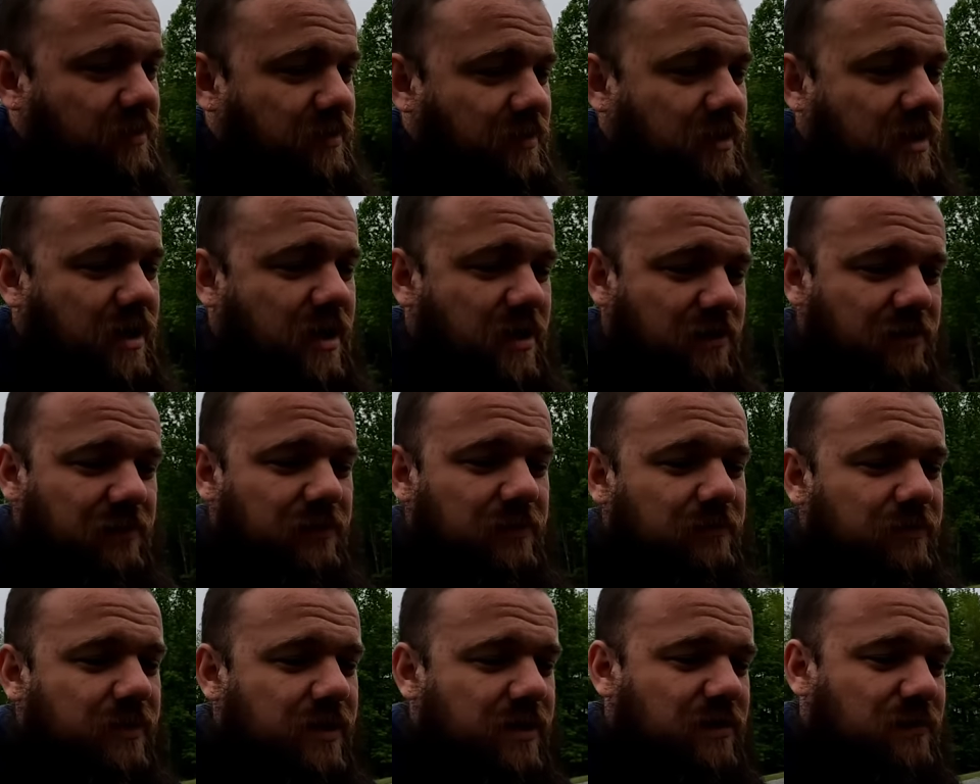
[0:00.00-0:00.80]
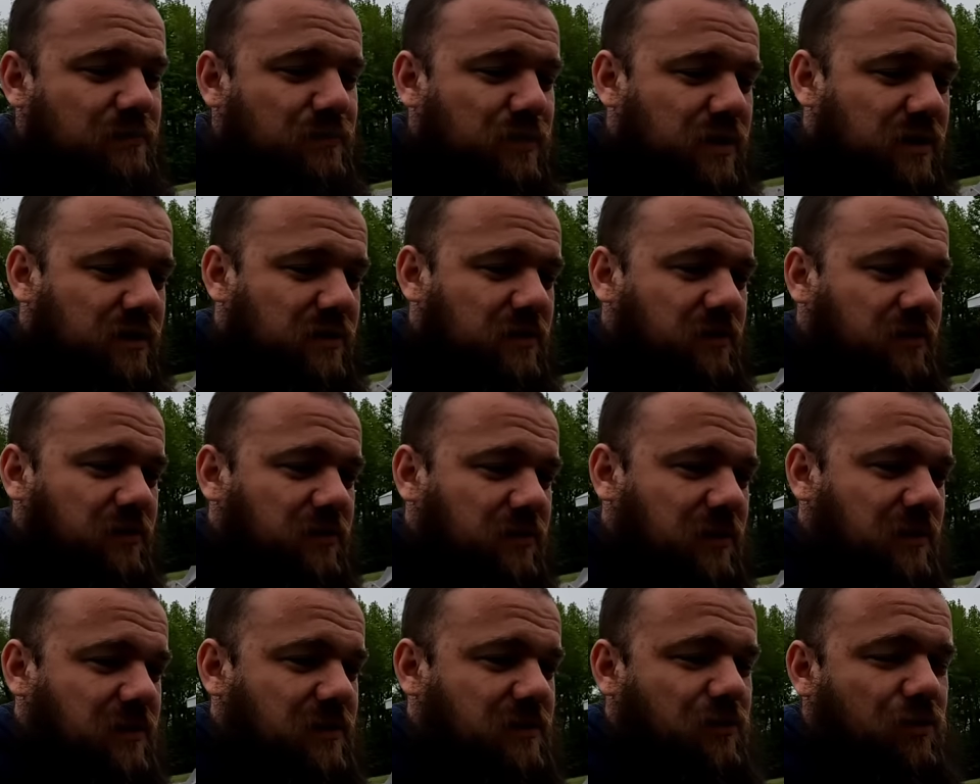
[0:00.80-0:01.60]
highly recommend.
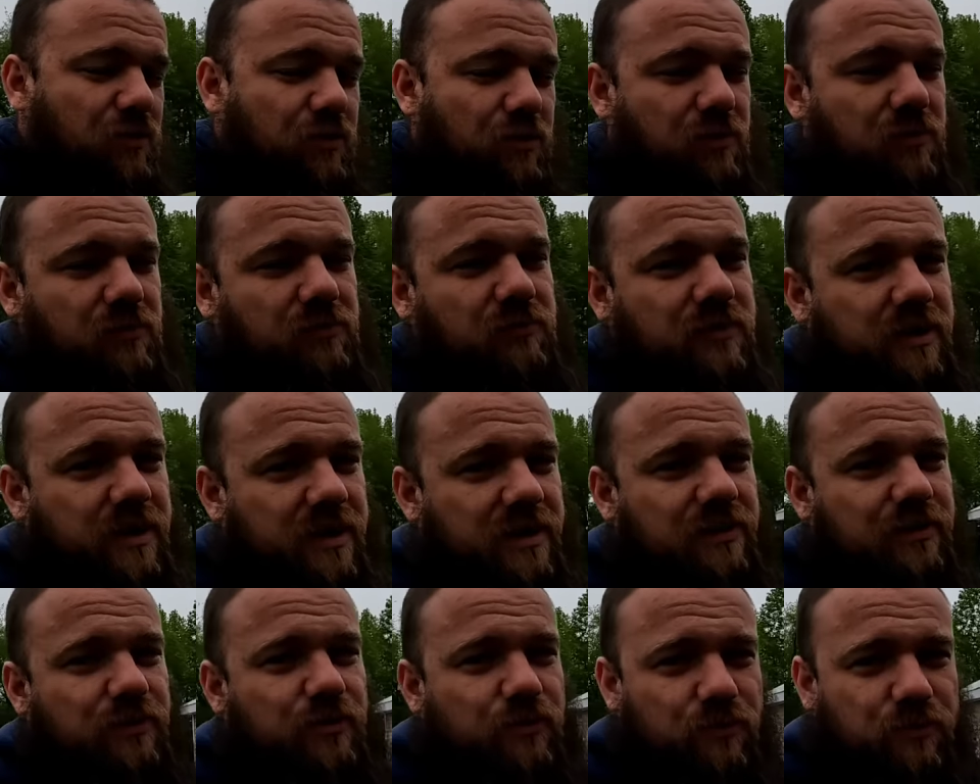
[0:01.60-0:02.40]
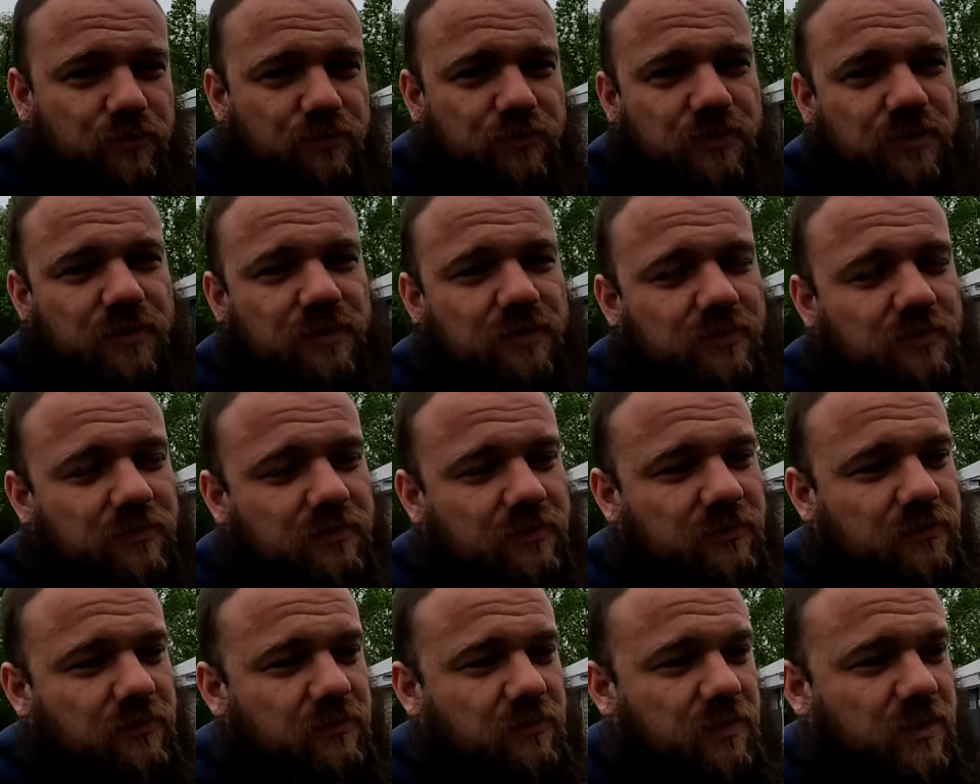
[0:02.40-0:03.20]
It is all night cruising.
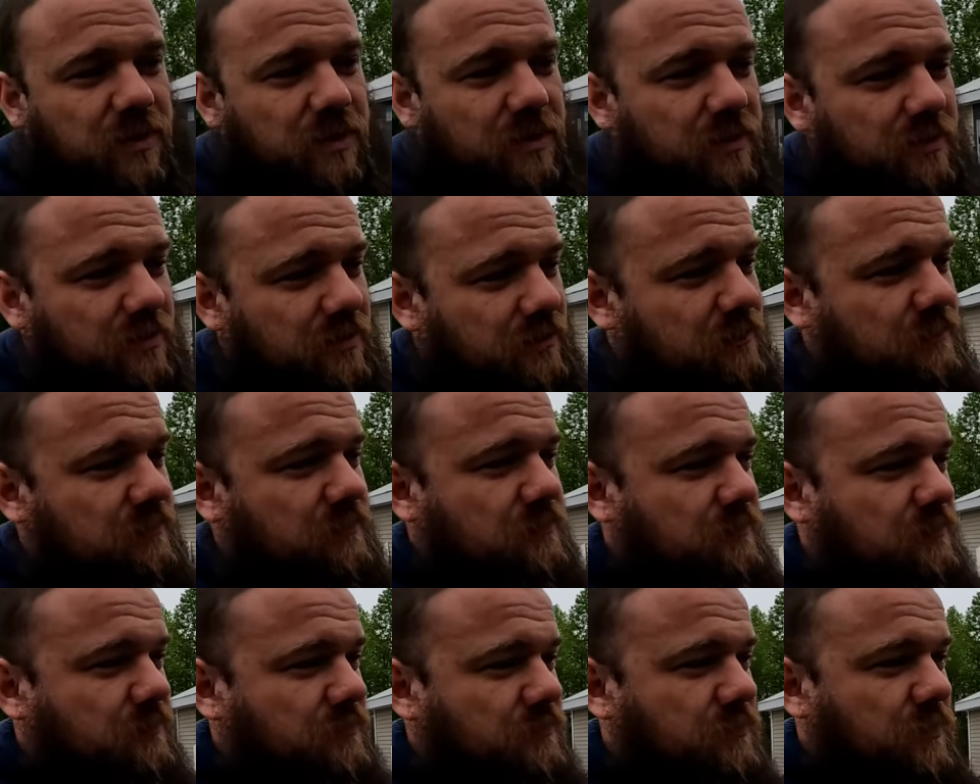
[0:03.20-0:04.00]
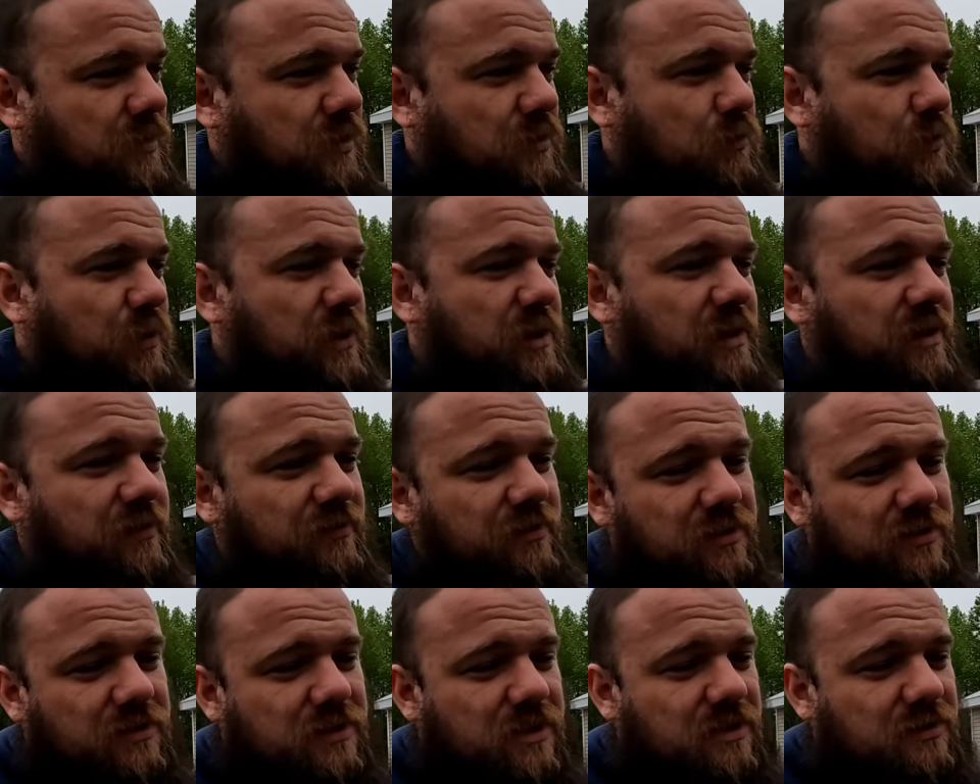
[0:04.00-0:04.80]
Like we
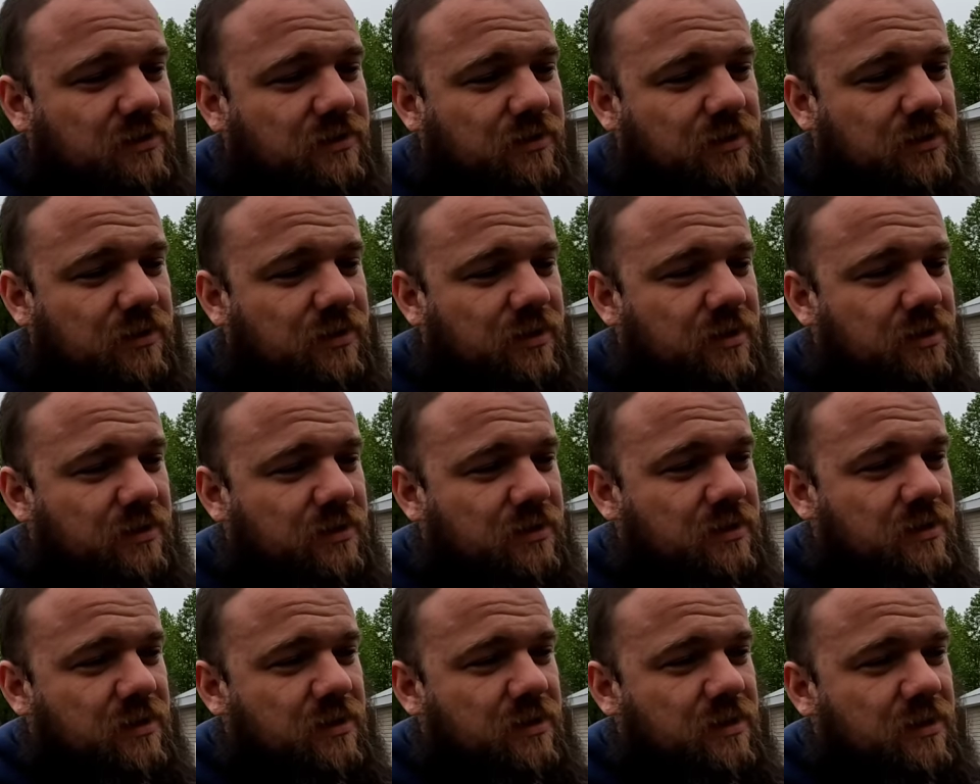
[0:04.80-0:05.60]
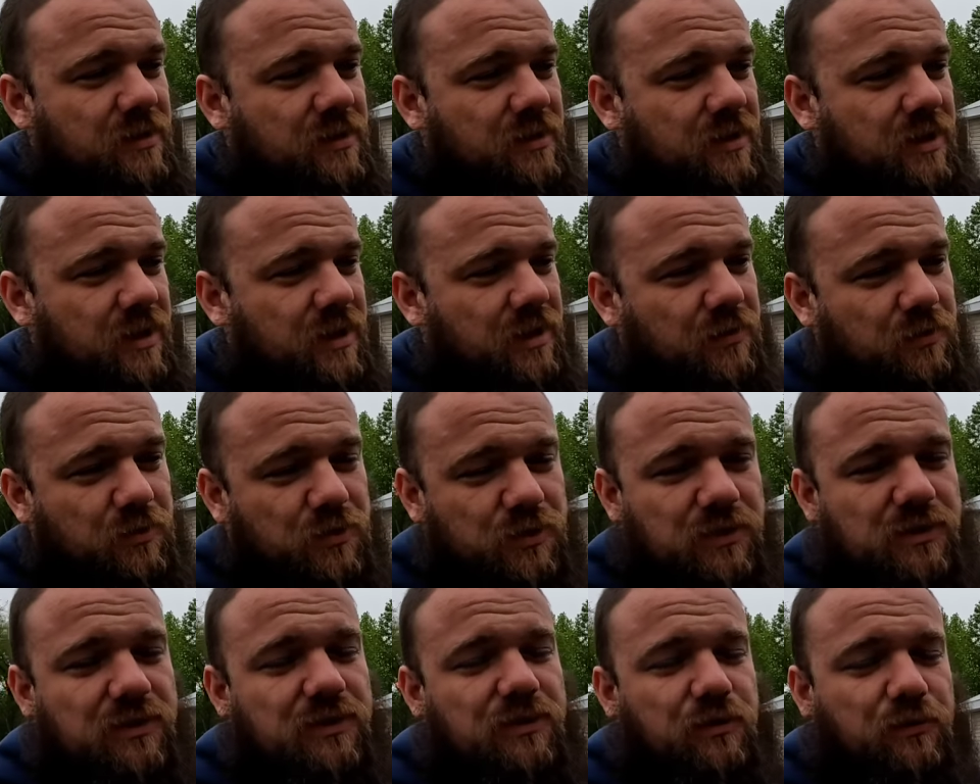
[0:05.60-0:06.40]
left at 10:30 and there were
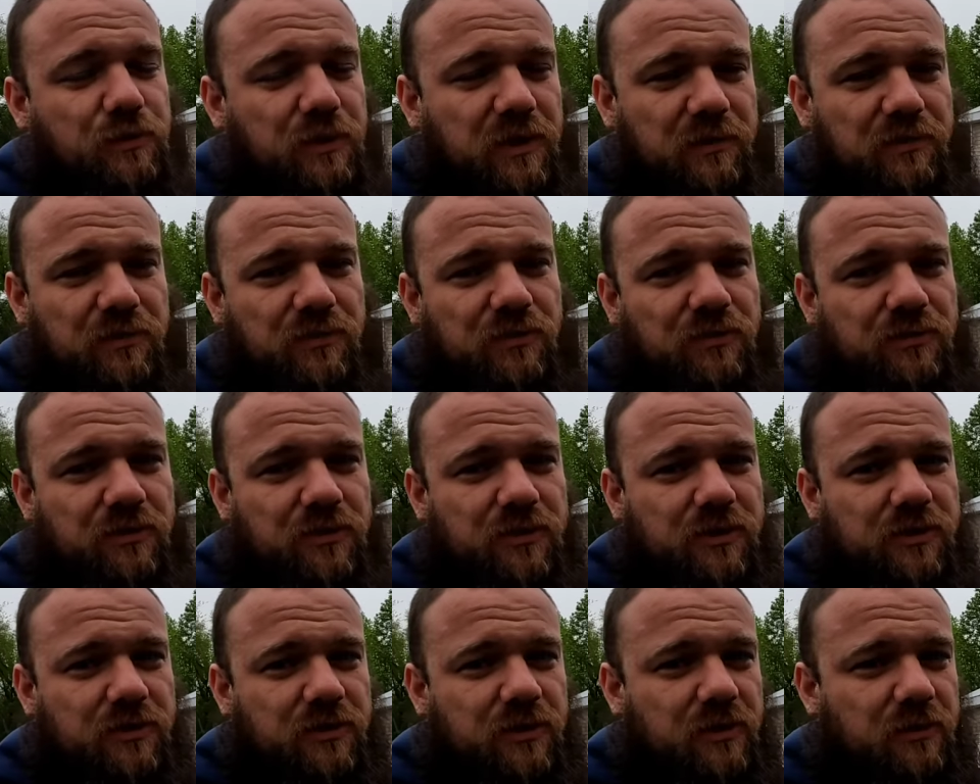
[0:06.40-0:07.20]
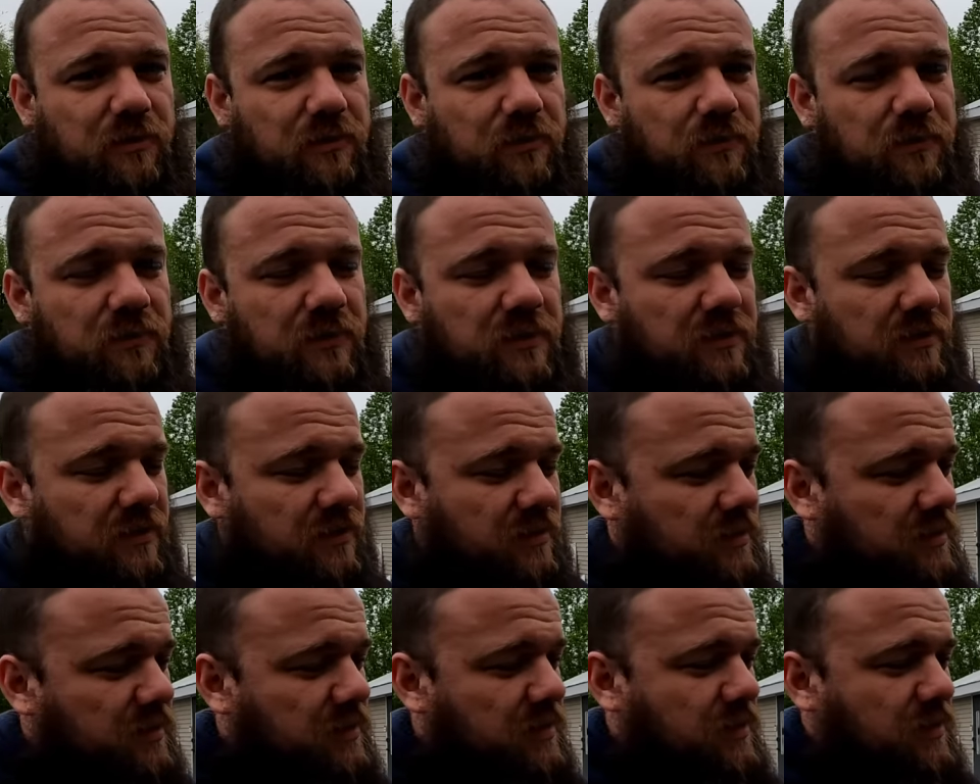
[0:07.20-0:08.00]
still people on the strip.
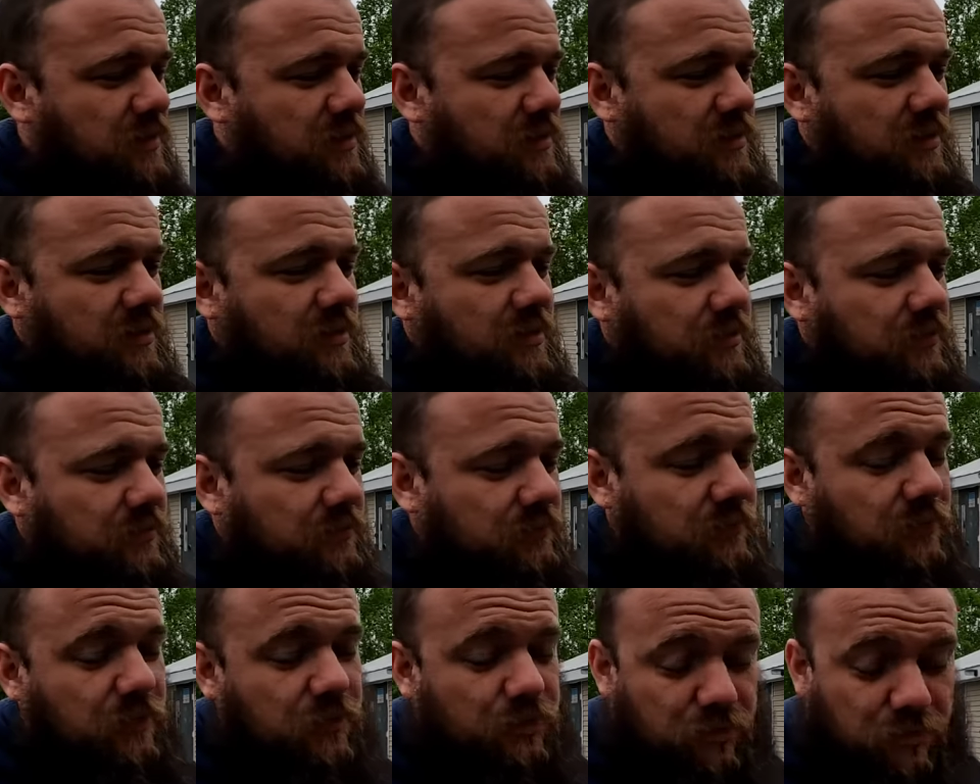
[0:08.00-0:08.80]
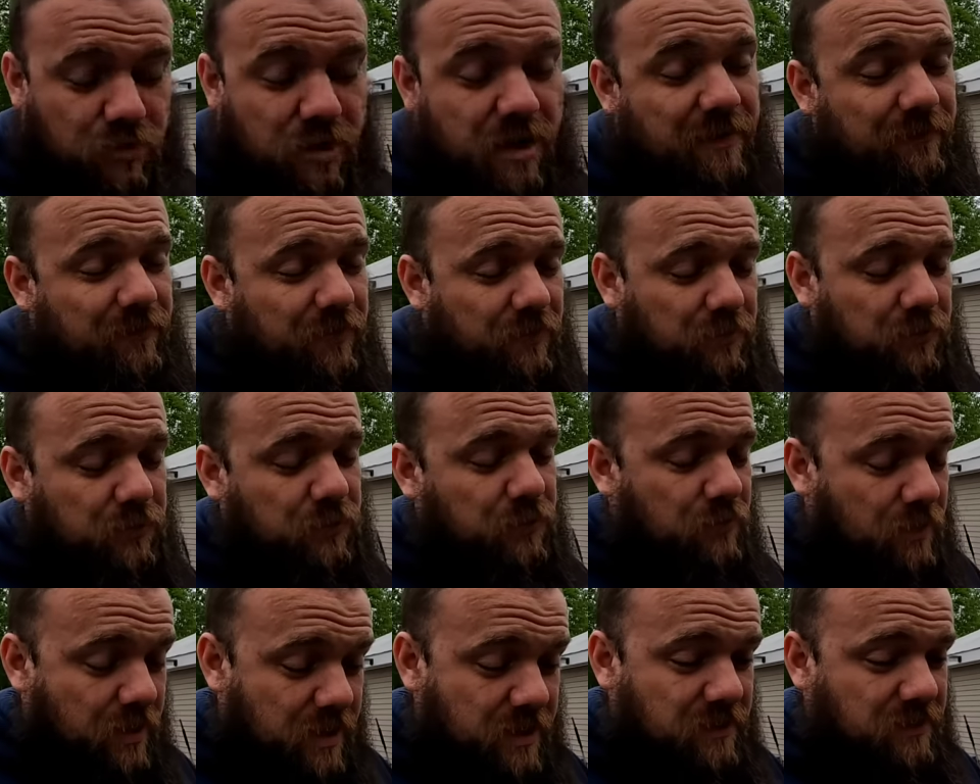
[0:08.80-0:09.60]
The traffic was
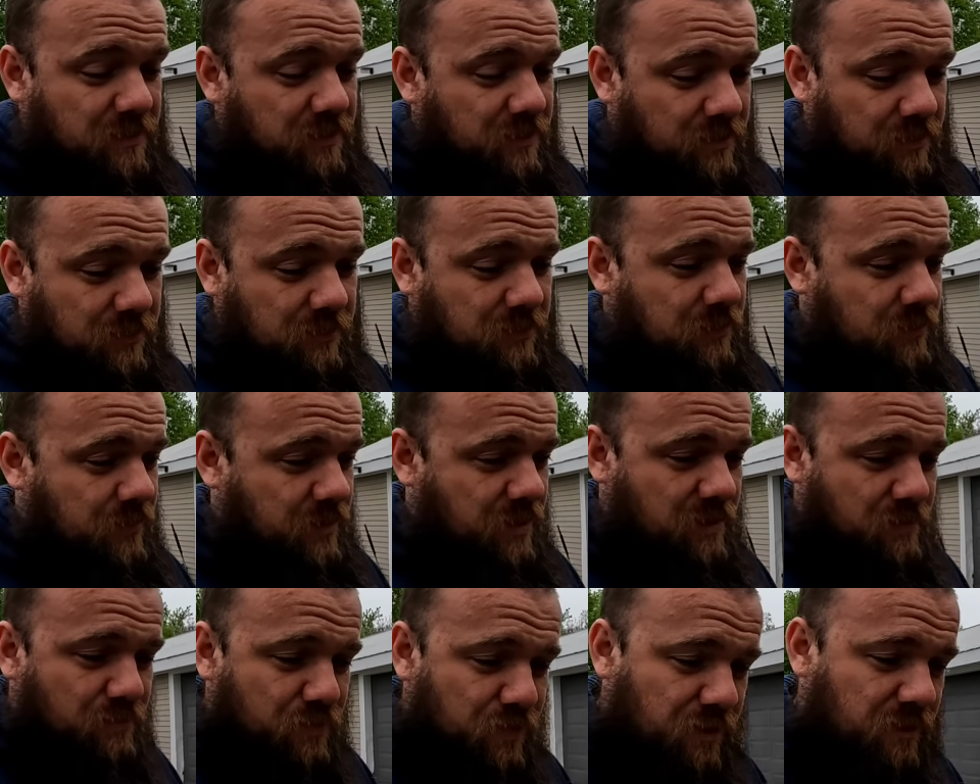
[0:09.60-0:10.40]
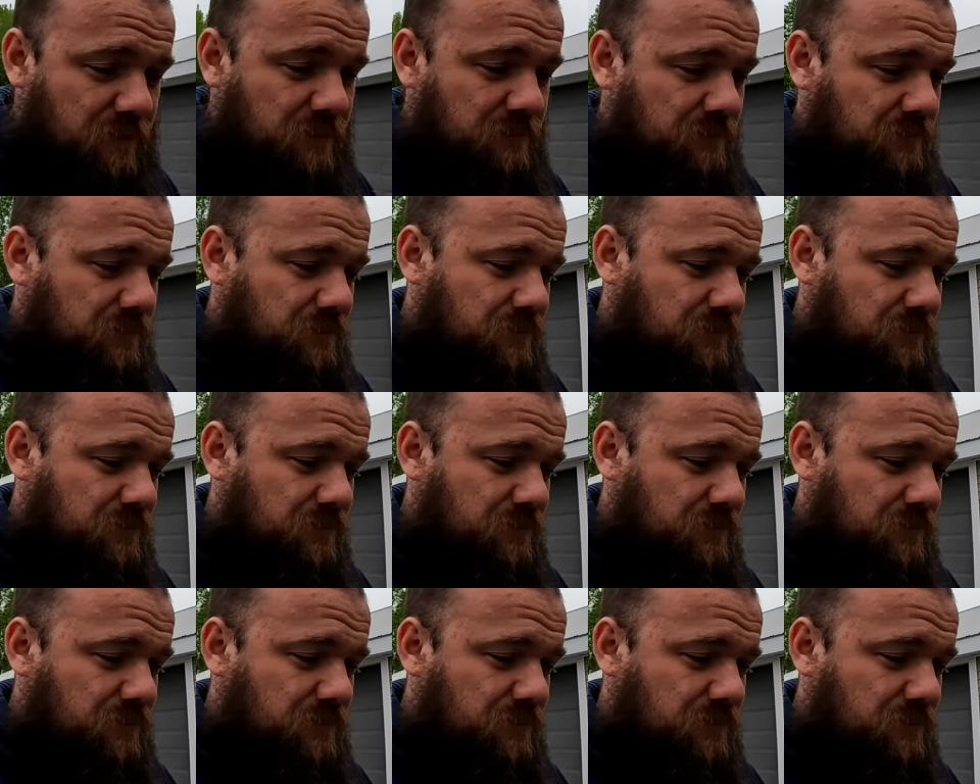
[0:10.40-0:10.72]
crazy yesterday, but